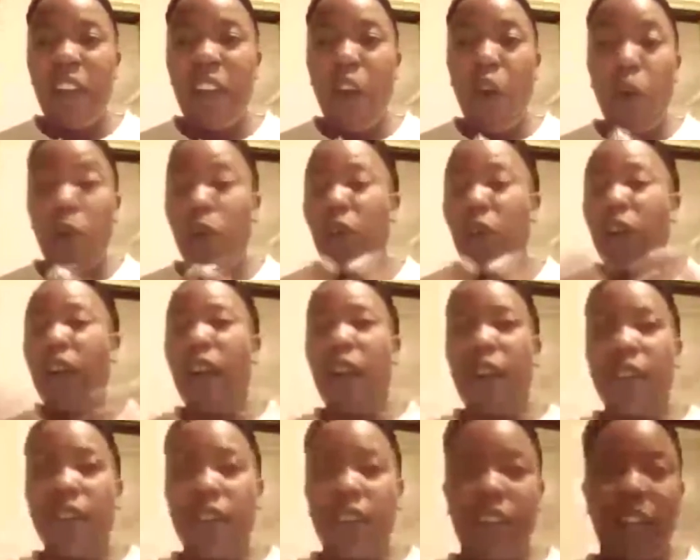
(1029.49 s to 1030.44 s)
oral
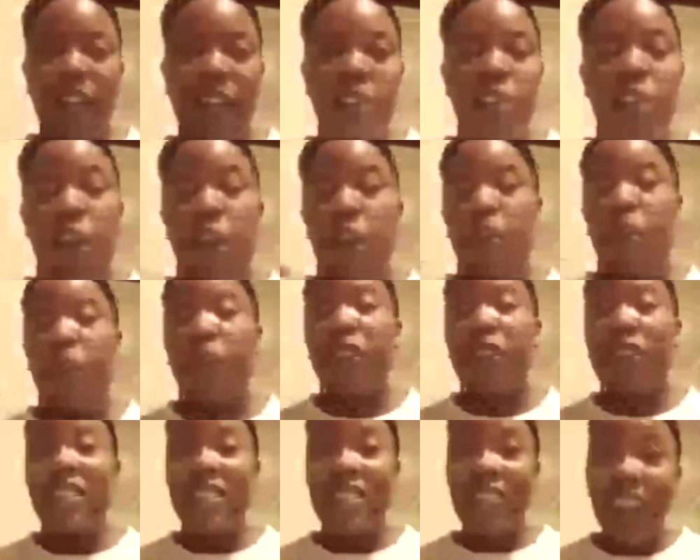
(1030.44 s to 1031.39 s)
health and not talk
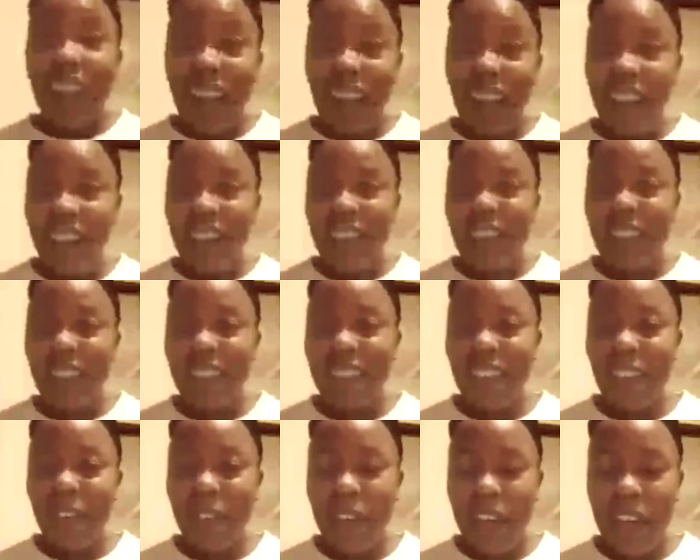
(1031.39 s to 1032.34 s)
about the tongue.
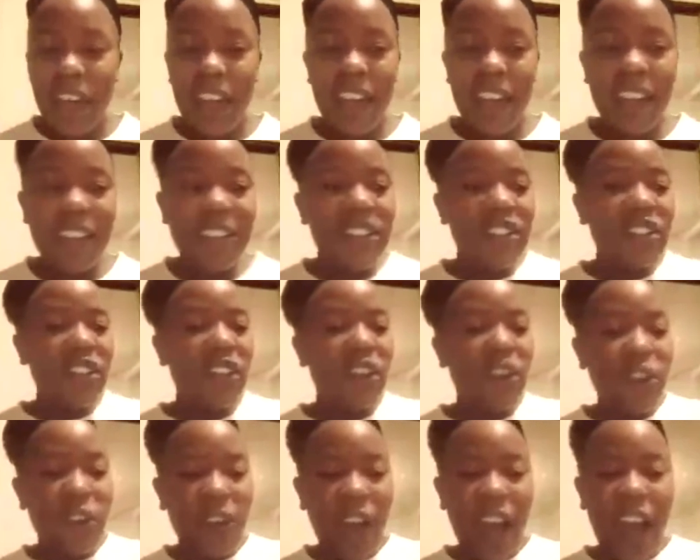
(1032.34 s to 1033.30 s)
Okay,
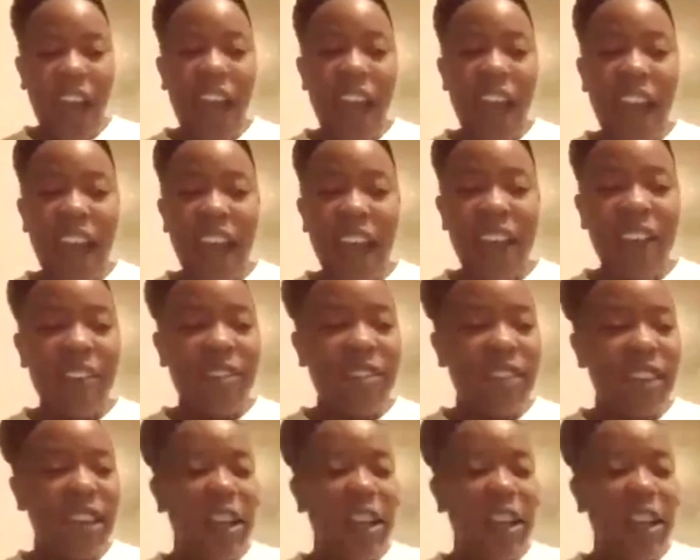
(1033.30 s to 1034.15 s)
so I have